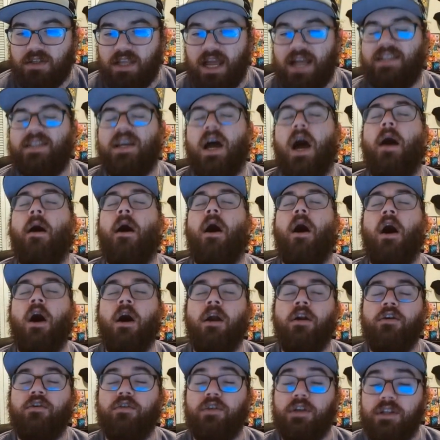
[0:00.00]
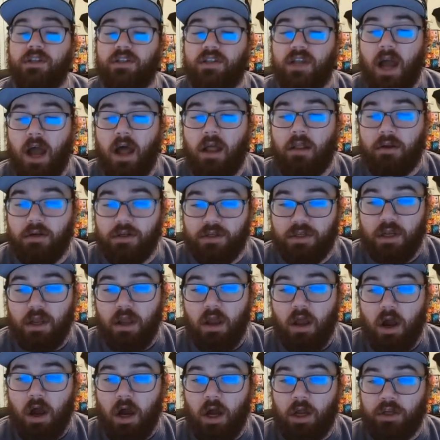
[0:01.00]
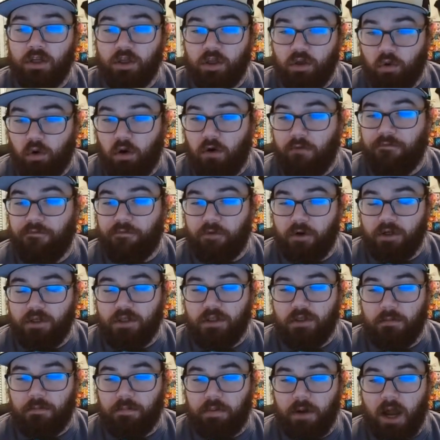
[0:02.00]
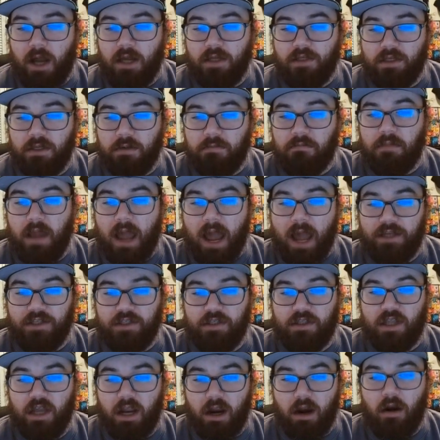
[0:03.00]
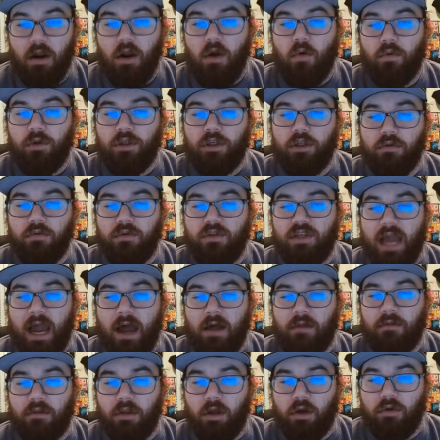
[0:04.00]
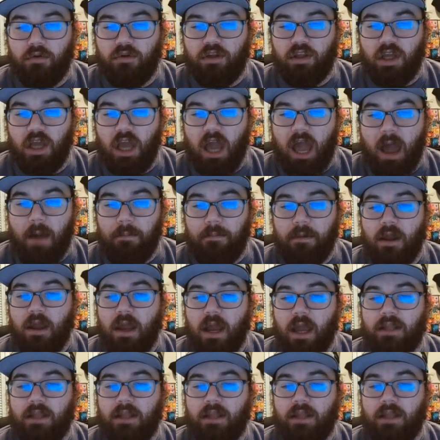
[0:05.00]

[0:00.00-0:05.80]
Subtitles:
That's $100 on your first deposit match there when you download the app